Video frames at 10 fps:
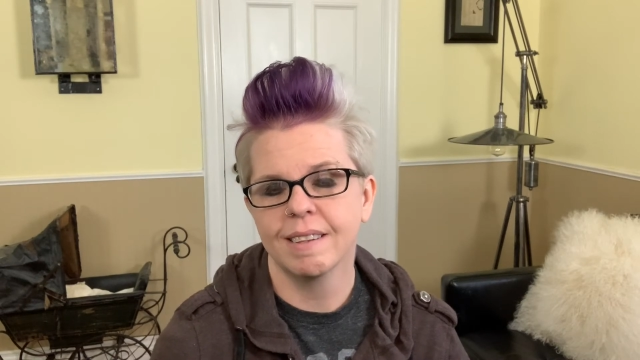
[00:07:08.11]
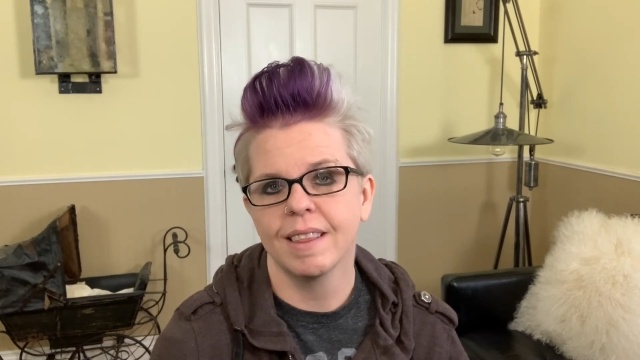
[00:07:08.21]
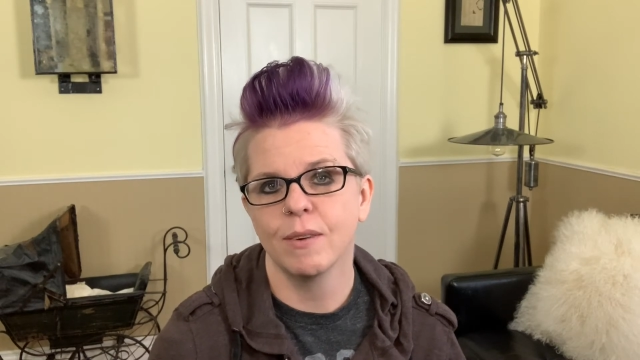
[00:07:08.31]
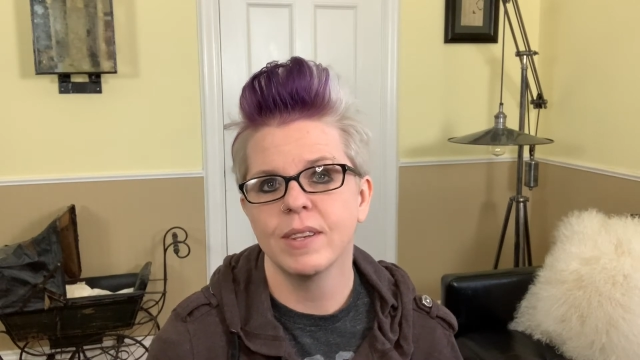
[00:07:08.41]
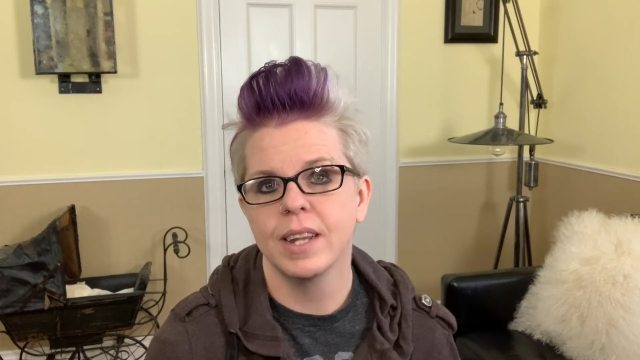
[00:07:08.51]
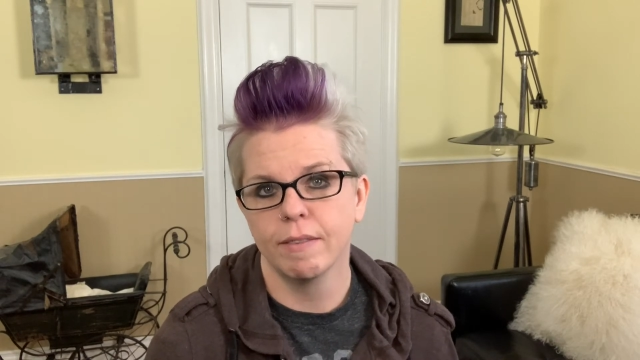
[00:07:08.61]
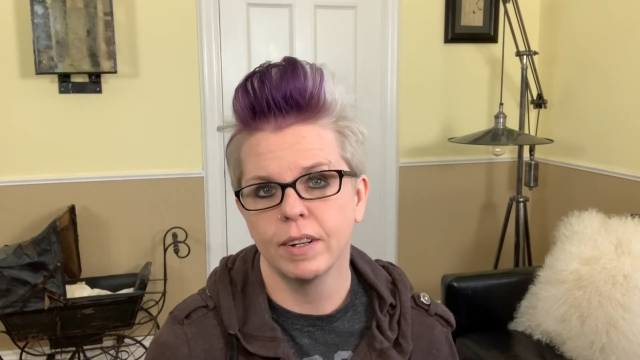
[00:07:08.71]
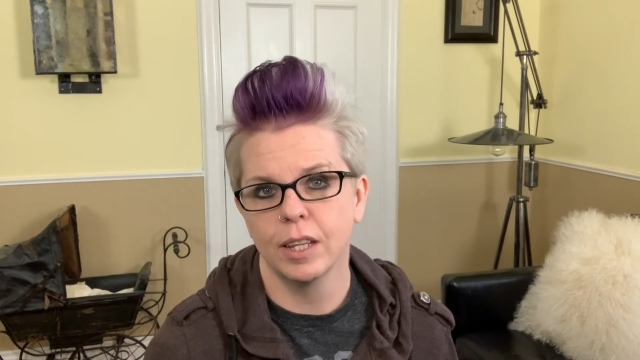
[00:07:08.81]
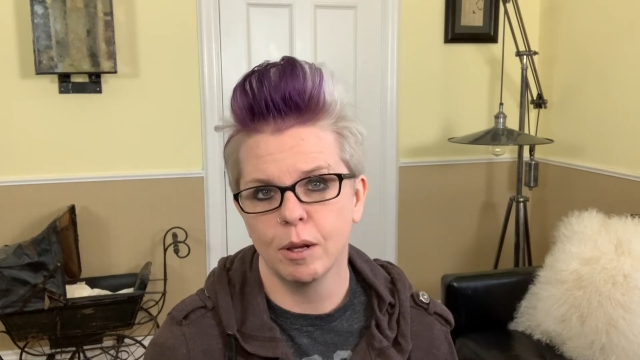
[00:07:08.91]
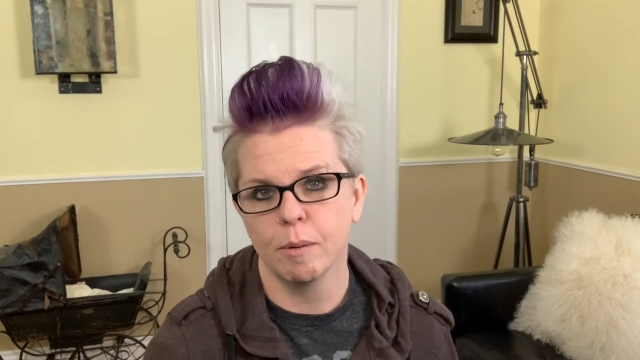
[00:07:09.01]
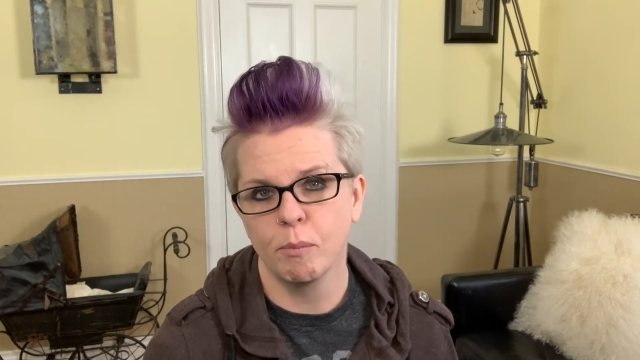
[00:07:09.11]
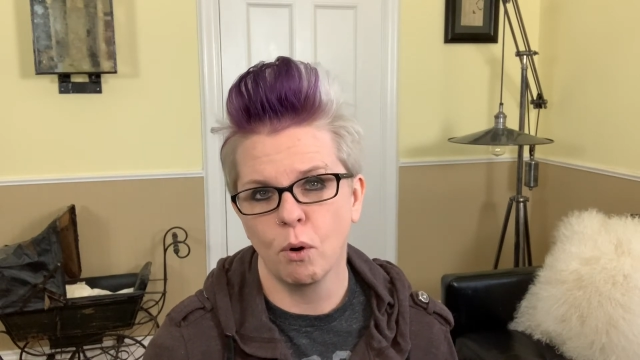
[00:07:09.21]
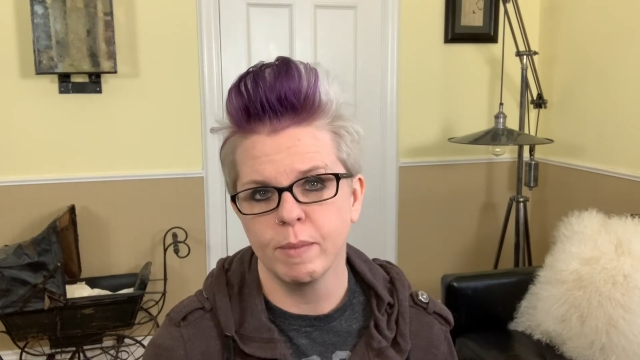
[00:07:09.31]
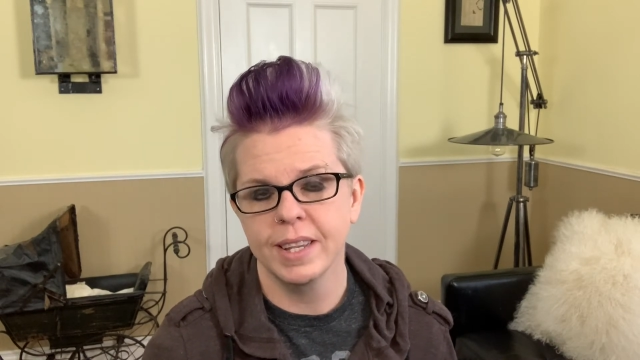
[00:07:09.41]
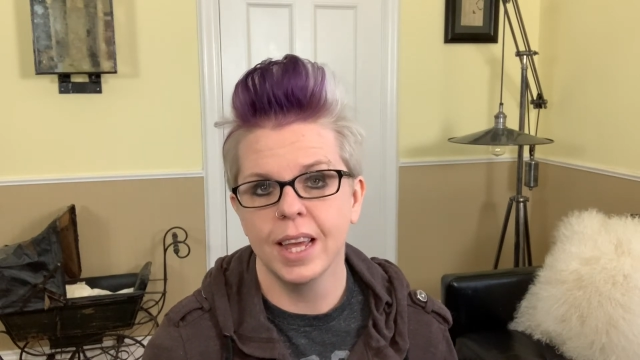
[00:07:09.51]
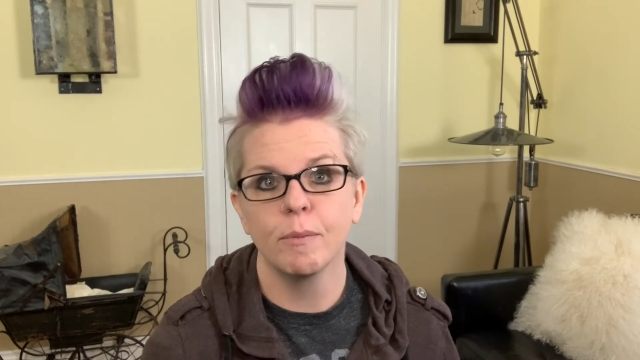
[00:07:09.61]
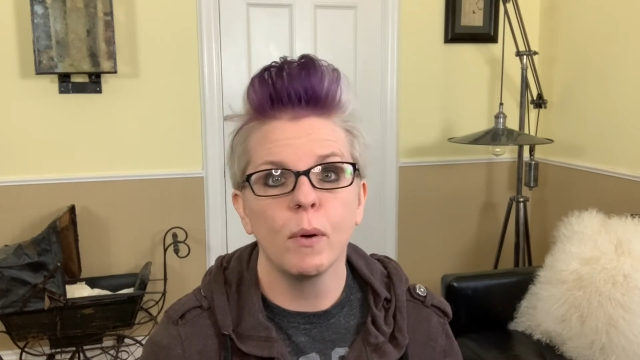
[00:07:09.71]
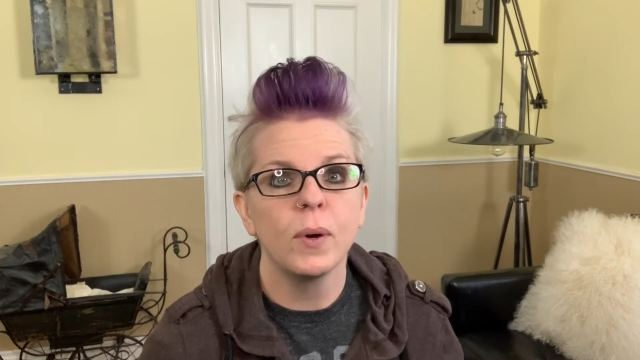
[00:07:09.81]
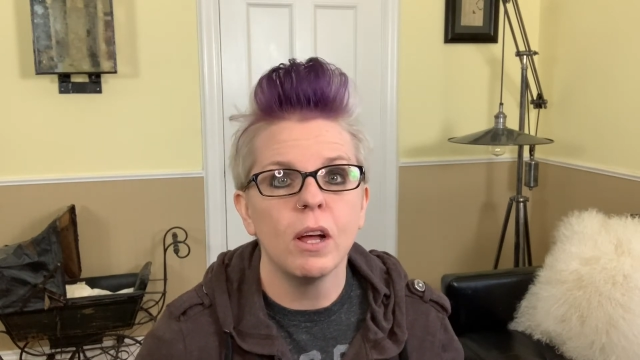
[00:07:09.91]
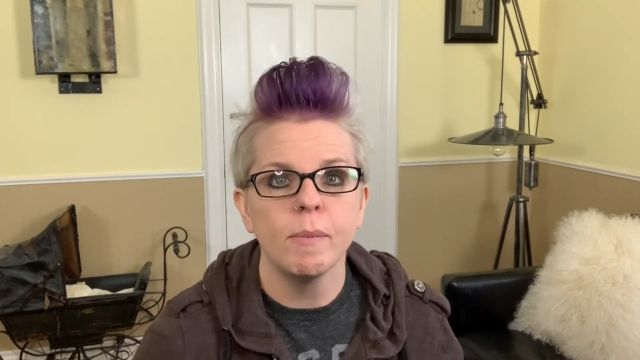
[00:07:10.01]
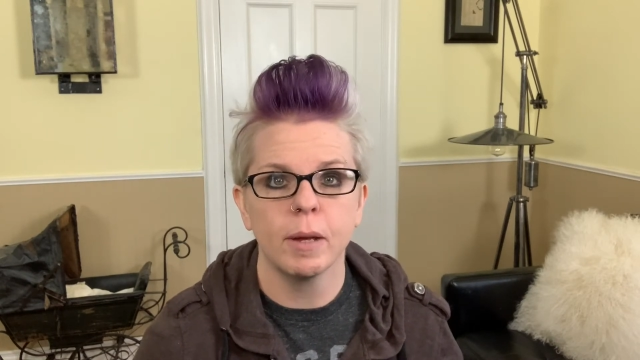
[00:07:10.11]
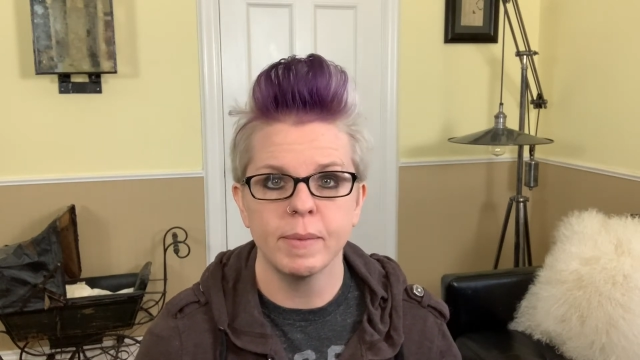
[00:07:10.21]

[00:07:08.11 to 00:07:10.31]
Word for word: and that was definitely a poor mistake, but we all make